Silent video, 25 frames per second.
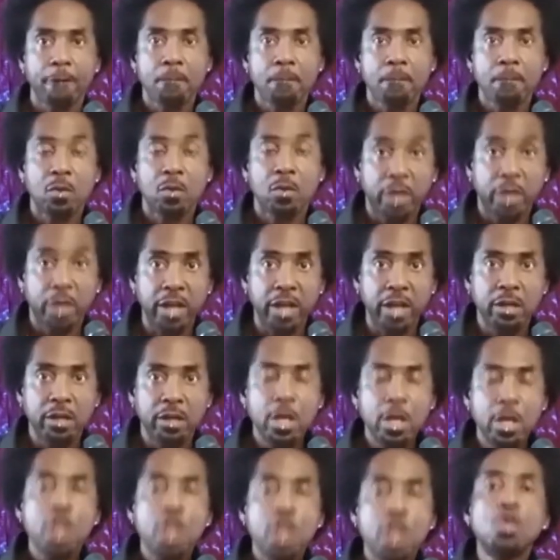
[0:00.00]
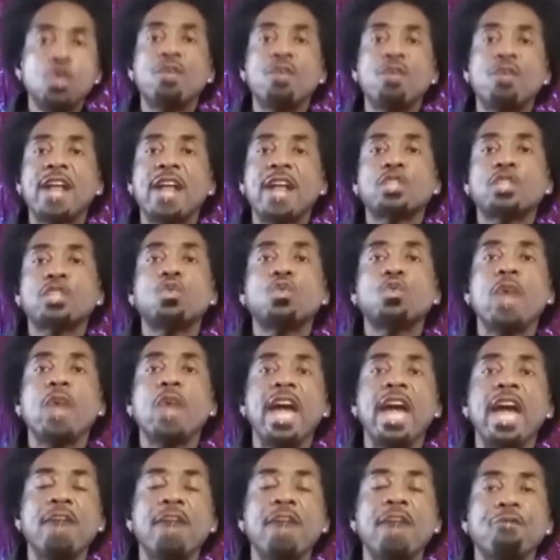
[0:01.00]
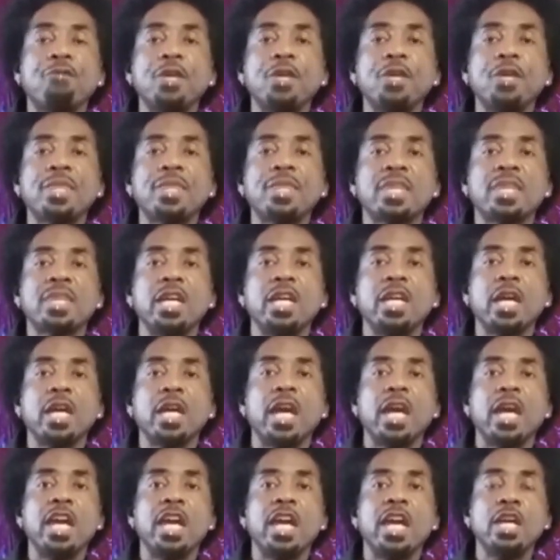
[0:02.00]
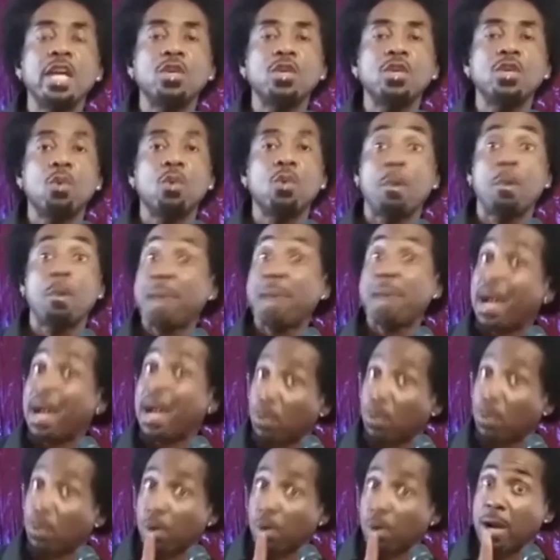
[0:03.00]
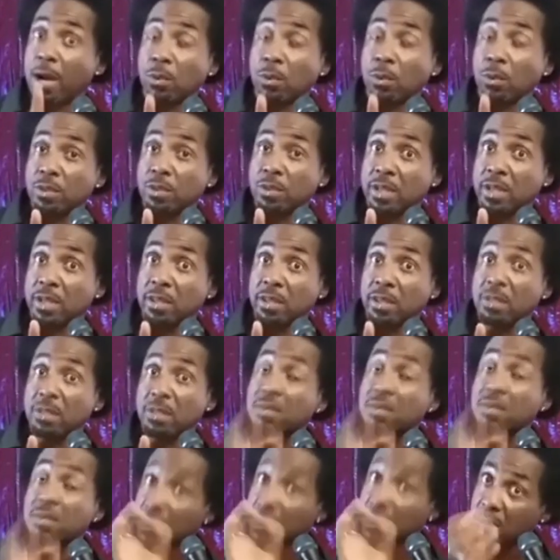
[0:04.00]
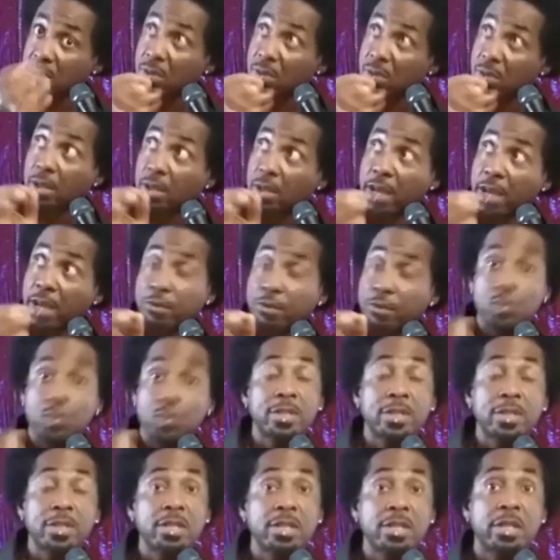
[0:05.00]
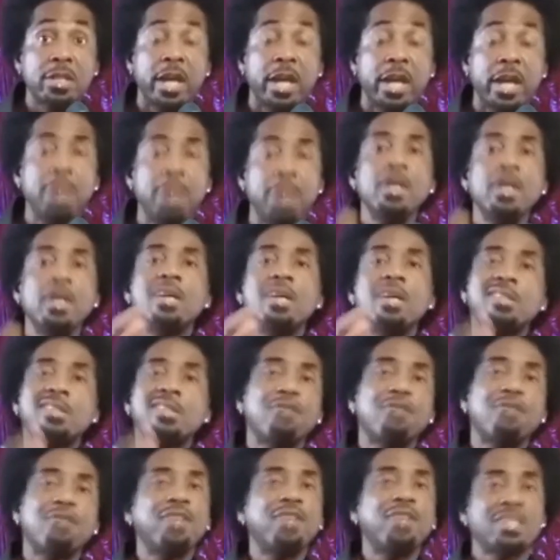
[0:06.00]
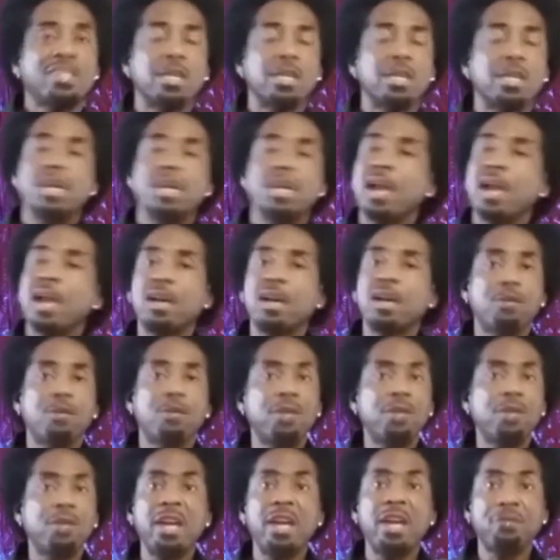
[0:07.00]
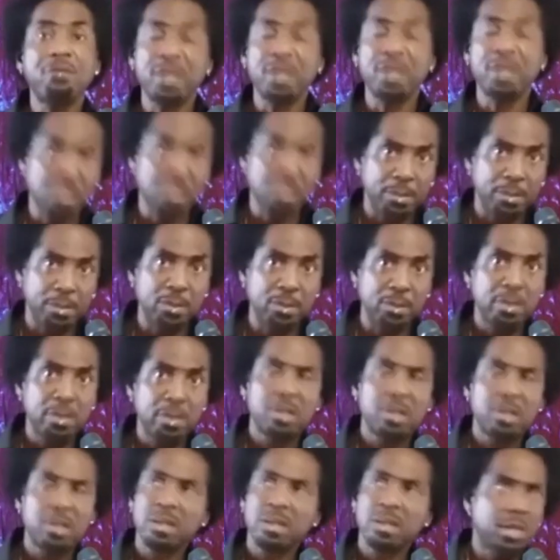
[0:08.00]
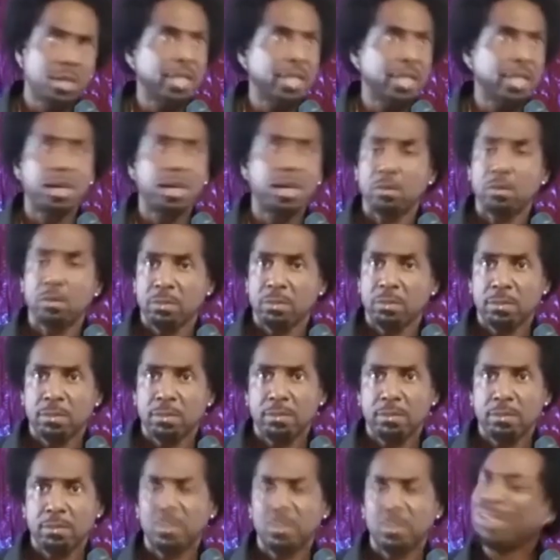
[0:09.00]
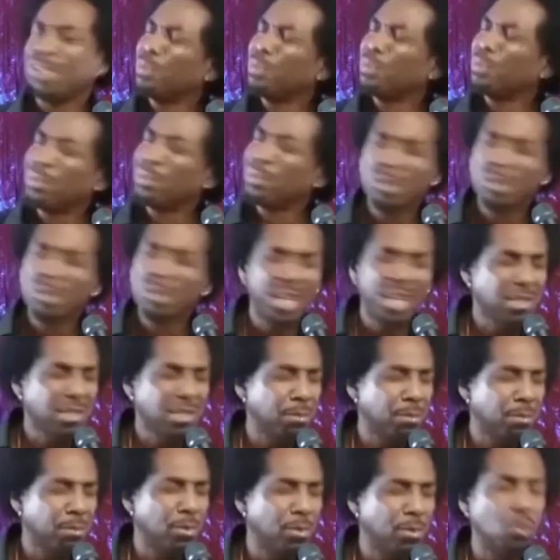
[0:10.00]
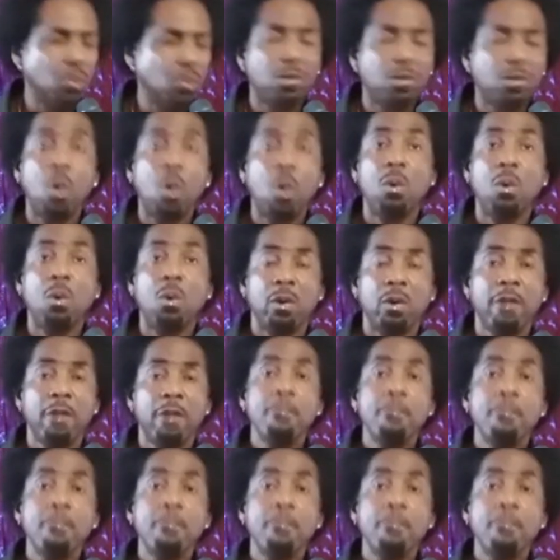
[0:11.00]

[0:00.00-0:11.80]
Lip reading: Okay? You've got to do everything in your power. I will say this is a kind of a twist in the game, to fix it. Now, if it ain't fixable, then let it go. You got to move on.